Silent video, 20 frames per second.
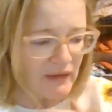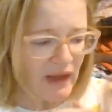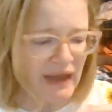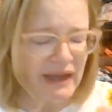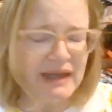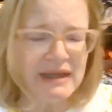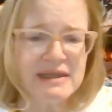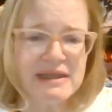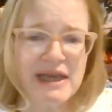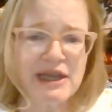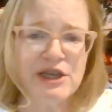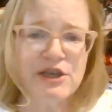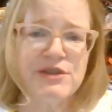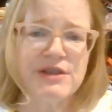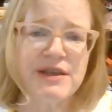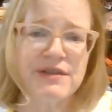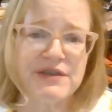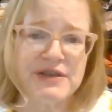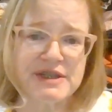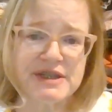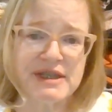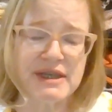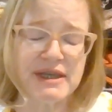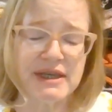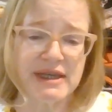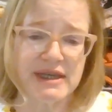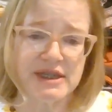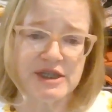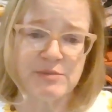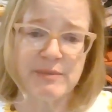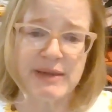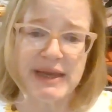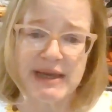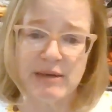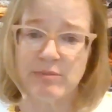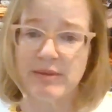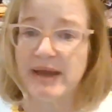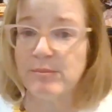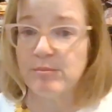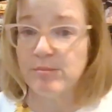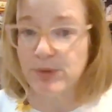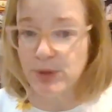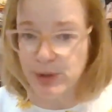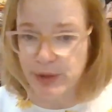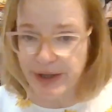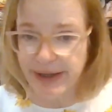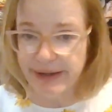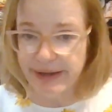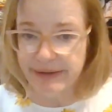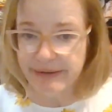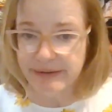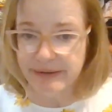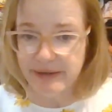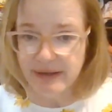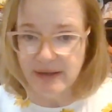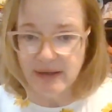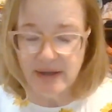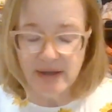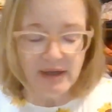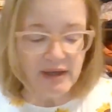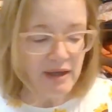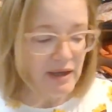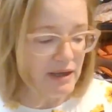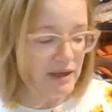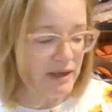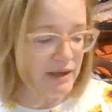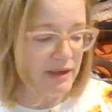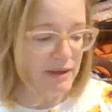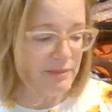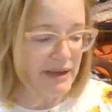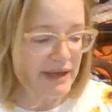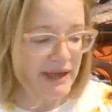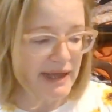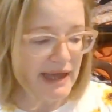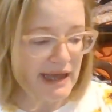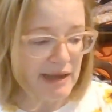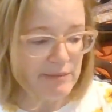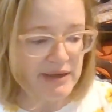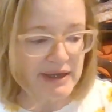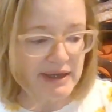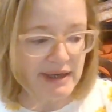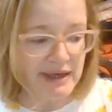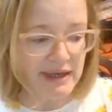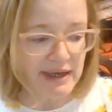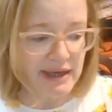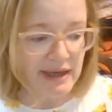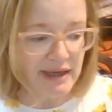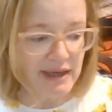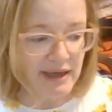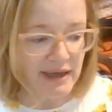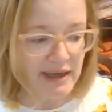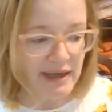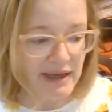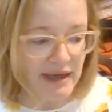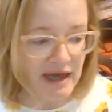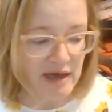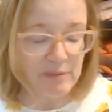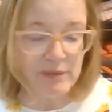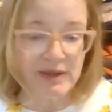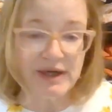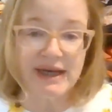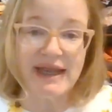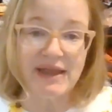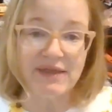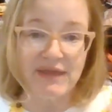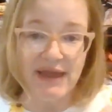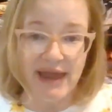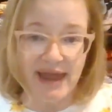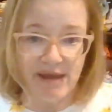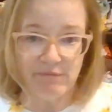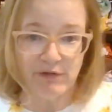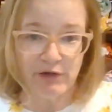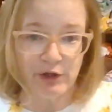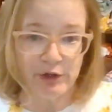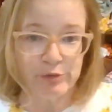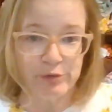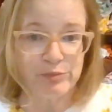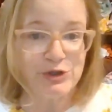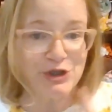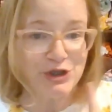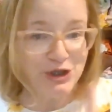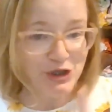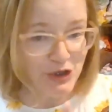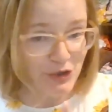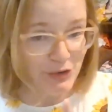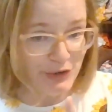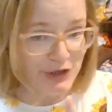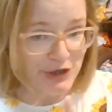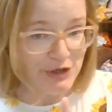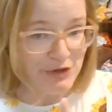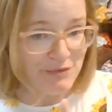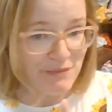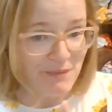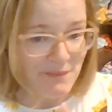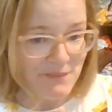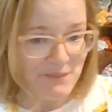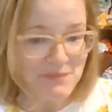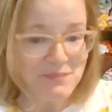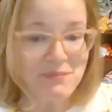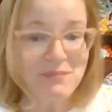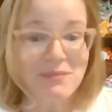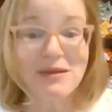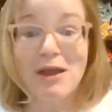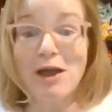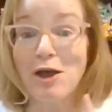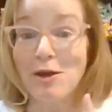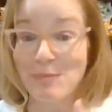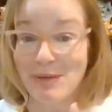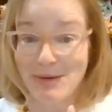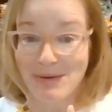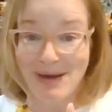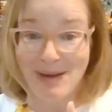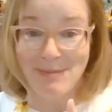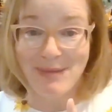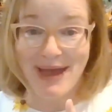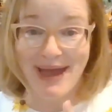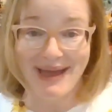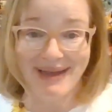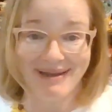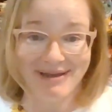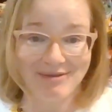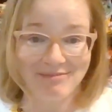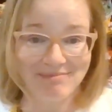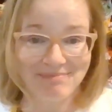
I can tell you that this is made by Berta. It came in I'm going to get the envelope to show you. I'll be right back.